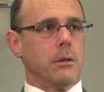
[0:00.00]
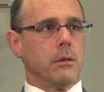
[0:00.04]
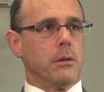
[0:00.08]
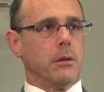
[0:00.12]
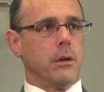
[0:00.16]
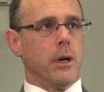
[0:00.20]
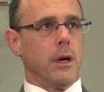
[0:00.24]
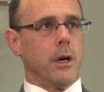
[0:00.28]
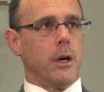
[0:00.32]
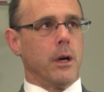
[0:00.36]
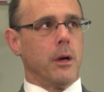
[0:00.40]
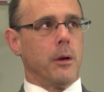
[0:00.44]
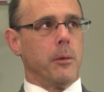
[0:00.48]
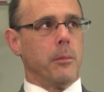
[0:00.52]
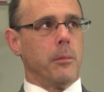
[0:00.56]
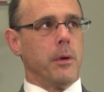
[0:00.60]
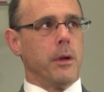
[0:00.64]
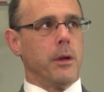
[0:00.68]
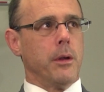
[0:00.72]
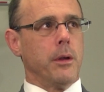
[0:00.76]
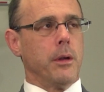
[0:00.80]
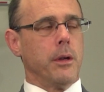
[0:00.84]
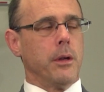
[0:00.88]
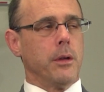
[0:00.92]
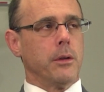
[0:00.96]
um,
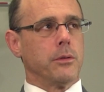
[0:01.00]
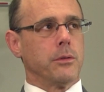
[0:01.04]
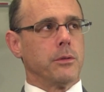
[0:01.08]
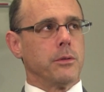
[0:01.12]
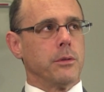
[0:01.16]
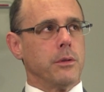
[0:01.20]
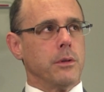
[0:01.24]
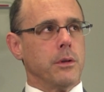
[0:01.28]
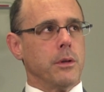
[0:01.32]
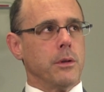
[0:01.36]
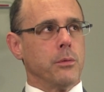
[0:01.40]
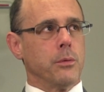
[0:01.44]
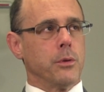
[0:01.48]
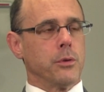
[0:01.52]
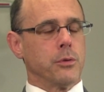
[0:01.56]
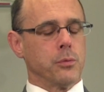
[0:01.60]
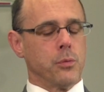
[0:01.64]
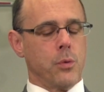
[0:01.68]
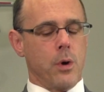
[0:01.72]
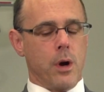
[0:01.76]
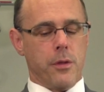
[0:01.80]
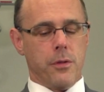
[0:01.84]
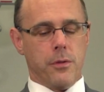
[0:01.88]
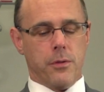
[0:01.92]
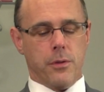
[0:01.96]
it, it, it, was
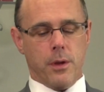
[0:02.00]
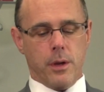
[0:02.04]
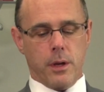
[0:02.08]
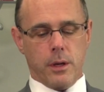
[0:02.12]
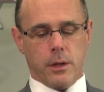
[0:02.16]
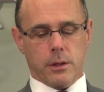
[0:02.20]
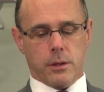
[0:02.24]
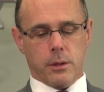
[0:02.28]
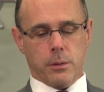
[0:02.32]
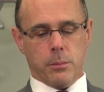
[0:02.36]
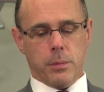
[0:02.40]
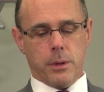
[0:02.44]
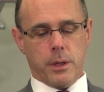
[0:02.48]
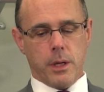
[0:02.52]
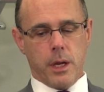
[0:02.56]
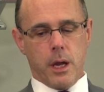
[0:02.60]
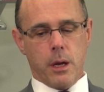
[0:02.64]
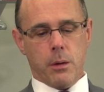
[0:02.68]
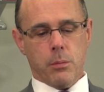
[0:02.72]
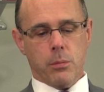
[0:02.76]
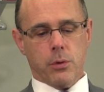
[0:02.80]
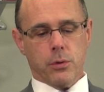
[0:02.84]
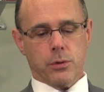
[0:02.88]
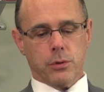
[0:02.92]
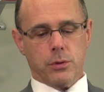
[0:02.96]
one thing to be
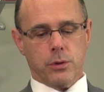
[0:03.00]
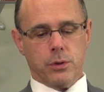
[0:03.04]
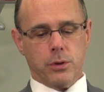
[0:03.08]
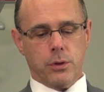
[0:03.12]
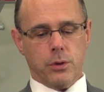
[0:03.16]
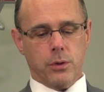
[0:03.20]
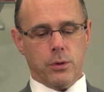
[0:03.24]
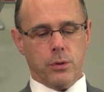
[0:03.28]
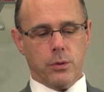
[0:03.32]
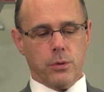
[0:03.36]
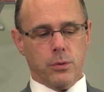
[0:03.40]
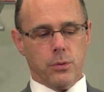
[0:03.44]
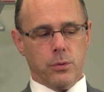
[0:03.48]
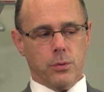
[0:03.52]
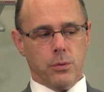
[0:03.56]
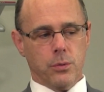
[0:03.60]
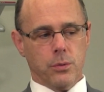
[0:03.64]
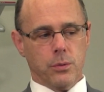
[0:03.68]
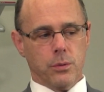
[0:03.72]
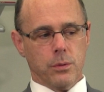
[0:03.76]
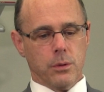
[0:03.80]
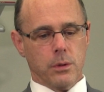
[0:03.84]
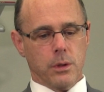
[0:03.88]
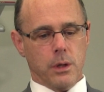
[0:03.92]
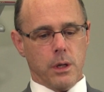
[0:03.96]
able
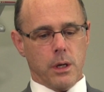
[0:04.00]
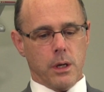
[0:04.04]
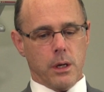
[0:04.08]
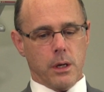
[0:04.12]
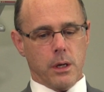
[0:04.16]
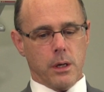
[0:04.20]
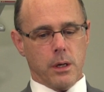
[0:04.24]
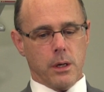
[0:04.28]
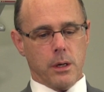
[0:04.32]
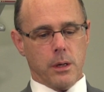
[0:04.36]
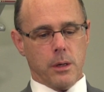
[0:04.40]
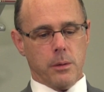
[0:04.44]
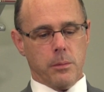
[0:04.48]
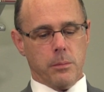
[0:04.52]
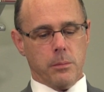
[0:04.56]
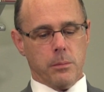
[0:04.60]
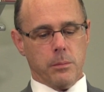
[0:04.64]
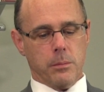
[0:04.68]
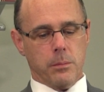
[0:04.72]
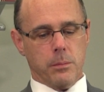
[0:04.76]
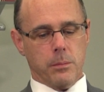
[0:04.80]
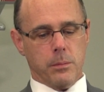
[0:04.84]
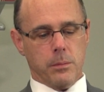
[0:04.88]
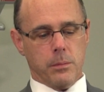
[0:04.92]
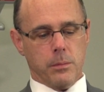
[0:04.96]
to
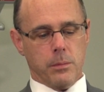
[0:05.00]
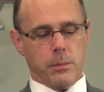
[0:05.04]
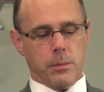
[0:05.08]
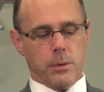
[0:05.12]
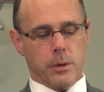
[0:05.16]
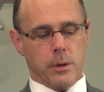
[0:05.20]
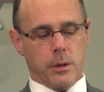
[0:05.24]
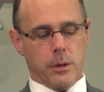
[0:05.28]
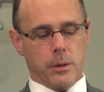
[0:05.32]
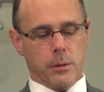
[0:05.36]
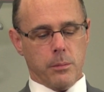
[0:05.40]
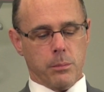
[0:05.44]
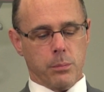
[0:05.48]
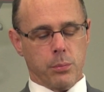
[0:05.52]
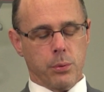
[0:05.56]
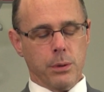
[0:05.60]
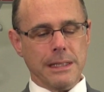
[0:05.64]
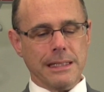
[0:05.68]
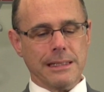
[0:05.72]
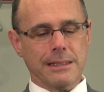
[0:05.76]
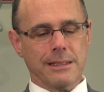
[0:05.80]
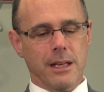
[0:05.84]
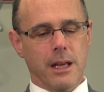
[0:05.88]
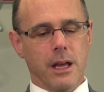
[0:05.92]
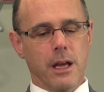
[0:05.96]
um, uh,
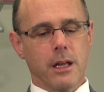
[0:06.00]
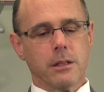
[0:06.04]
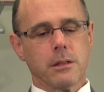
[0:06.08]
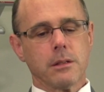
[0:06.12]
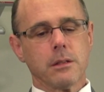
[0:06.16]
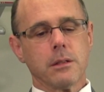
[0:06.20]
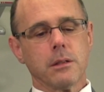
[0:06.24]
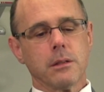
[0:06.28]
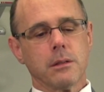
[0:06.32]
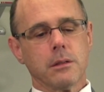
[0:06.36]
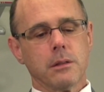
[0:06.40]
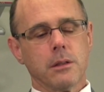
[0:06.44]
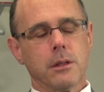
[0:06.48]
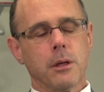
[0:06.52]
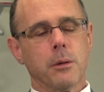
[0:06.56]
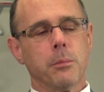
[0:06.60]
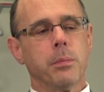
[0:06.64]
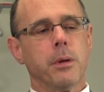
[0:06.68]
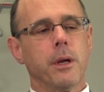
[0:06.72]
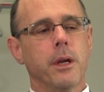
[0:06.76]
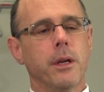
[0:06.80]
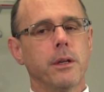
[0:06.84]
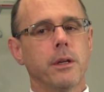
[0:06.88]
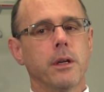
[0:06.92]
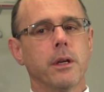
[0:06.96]
present
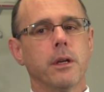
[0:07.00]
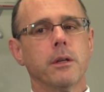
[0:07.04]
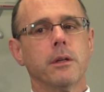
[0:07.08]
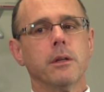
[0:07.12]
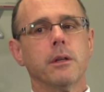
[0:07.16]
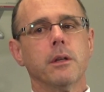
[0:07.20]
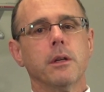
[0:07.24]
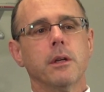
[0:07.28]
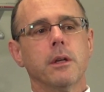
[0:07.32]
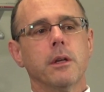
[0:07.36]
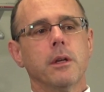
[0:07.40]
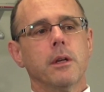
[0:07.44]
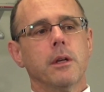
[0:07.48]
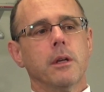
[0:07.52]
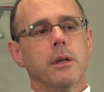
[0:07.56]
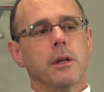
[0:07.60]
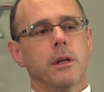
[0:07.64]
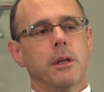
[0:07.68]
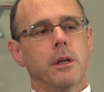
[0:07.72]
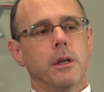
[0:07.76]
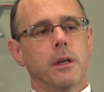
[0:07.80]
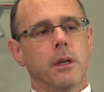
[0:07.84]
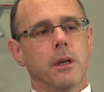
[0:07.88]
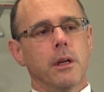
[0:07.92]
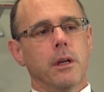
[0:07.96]
opinion
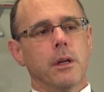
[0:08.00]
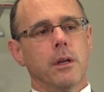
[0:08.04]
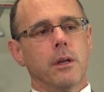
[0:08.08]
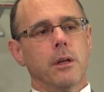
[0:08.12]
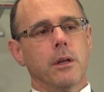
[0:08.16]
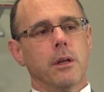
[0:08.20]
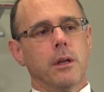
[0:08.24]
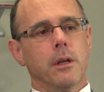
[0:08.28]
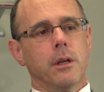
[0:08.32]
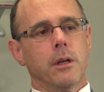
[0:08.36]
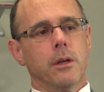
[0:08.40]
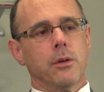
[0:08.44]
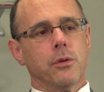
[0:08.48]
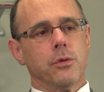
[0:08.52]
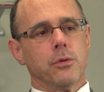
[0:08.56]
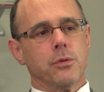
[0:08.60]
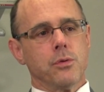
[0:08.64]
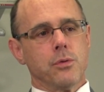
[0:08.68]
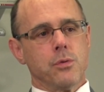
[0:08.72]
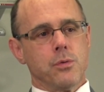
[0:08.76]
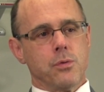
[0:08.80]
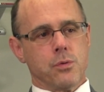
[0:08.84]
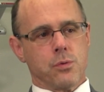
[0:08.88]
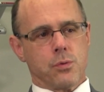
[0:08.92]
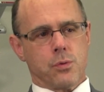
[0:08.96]
and, and
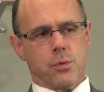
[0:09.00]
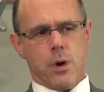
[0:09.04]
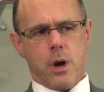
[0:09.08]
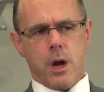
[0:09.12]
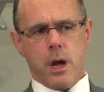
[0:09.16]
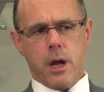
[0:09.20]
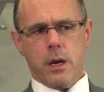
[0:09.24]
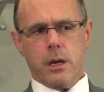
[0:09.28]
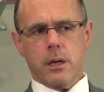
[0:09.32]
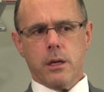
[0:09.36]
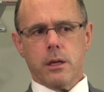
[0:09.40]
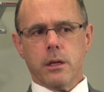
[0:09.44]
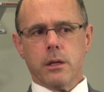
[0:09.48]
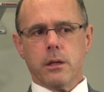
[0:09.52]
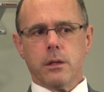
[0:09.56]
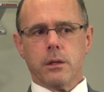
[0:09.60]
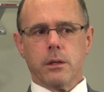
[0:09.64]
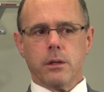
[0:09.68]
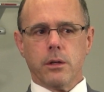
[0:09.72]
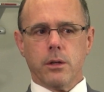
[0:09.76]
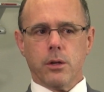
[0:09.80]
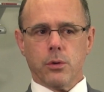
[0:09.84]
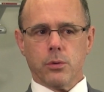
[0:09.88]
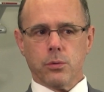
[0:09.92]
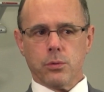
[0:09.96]
try to,
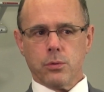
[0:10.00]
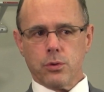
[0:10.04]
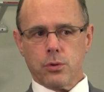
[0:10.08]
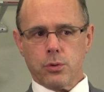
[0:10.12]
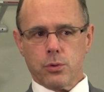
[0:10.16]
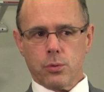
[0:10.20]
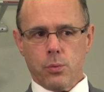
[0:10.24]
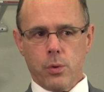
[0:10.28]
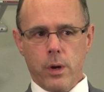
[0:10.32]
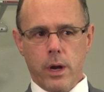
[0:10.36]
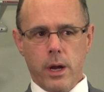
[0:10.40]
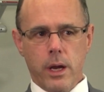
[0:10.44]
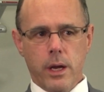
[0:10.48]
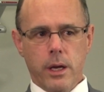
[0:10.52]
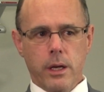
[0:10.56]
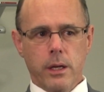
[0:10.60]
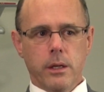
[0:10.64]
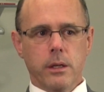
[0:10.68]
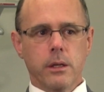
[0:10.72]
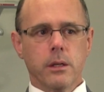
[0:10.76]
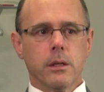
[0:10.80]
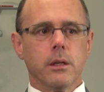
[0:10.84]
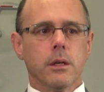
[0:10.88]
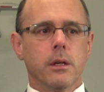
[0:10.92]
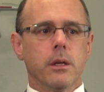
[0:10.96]
you know,
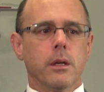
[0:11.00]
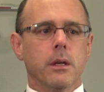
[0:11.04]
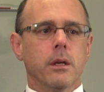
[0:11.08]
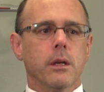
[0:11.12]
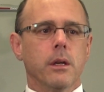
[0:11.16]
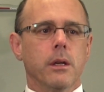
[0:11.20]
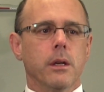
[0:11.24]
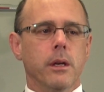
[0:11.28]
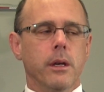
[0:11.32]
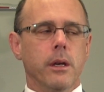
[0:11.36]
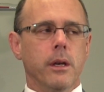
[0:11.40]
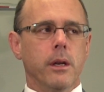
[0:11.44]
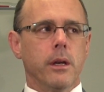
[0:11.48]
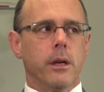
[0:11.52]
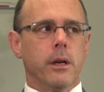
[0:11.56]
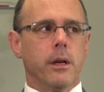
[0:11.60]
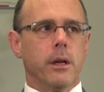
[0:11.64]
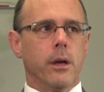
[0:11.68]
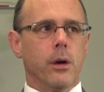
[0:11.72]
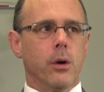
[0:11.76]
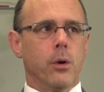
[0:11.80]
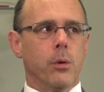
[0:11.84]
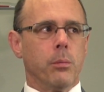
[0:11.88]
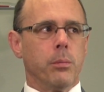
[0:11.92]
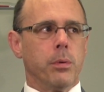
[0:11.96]
sway and, and
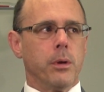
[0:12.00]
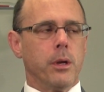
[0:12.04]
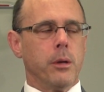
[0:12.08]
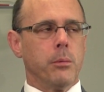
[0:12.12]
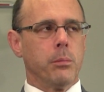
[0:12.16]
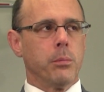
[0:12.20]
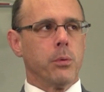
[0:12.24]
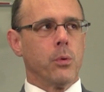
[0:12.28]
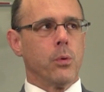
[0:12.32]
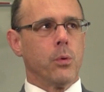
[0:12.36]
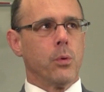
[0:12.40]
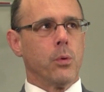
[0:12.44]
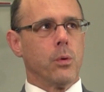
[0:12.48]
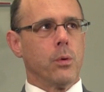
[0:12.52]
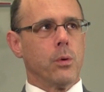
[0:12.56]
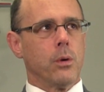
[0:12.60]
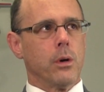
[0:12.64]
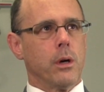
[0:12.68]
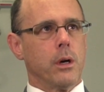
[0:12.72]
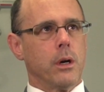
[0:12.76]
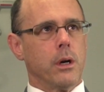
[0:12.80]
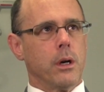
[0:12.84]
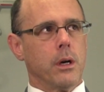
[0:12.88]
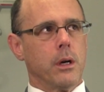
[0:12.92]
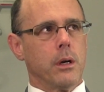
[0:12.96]
help people
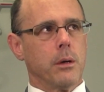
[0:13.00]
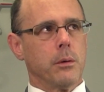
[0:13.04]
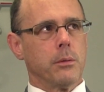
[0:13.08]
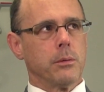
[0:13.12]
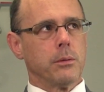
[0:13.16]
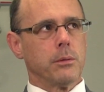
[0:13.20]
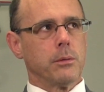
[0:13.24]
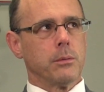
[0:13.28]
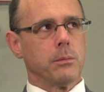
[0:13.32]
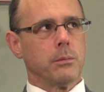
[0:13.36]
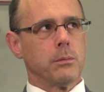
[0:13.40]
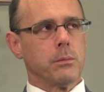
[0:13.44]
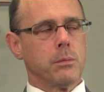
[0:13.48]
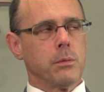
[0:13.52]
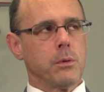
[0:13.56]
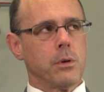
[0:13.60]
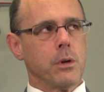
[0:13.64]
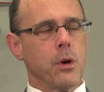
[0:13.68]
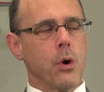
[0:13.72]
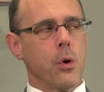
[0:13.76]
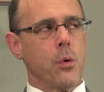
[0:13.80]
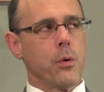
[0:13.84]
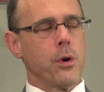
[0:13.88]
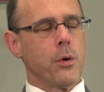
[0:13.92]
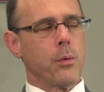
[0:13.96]
uh,
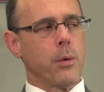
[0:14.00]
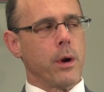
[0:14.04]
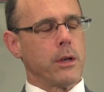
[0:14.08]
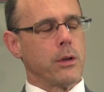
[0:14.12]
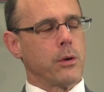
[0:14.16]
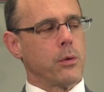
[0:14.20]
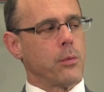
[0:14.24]
go in the right